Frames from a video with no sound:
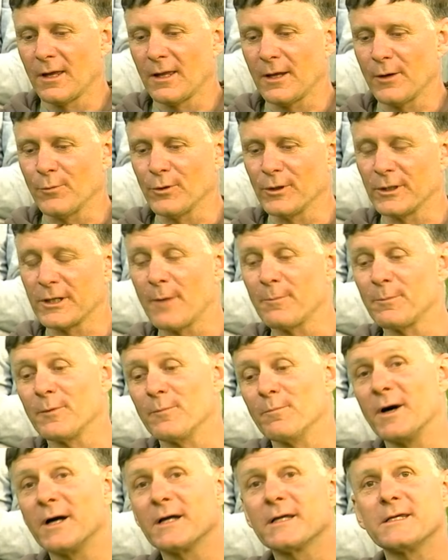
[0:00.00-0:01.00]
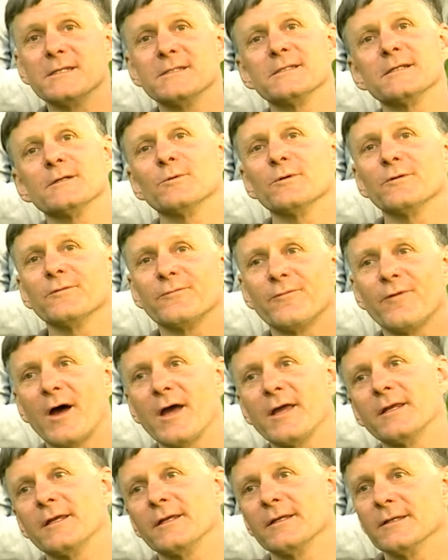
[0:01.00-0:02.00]
there were a couple of monkeys that were
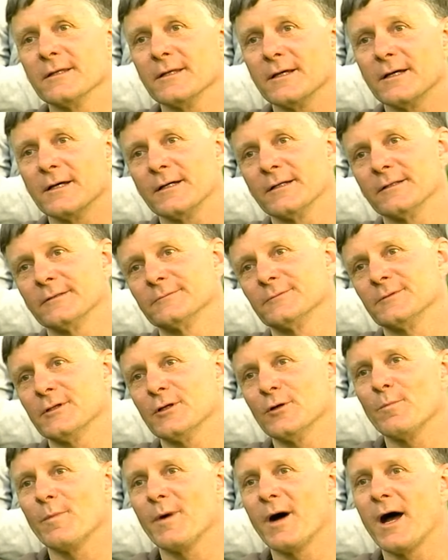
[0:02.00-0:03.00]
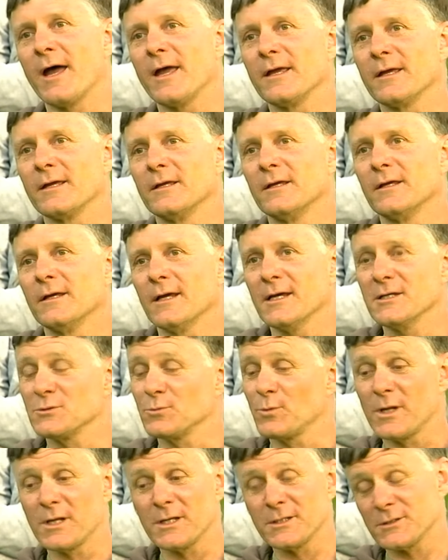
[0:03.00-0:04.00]
fighting nearby, as
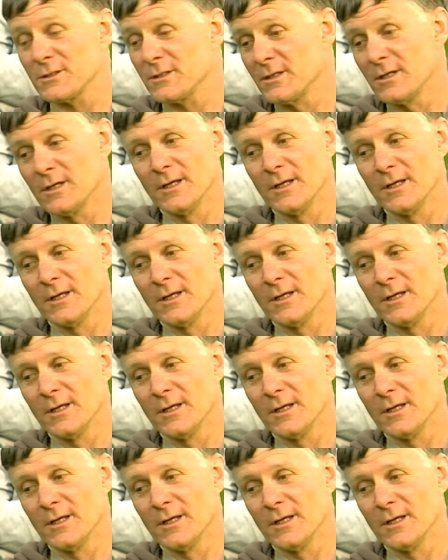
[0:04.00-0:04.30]
well as...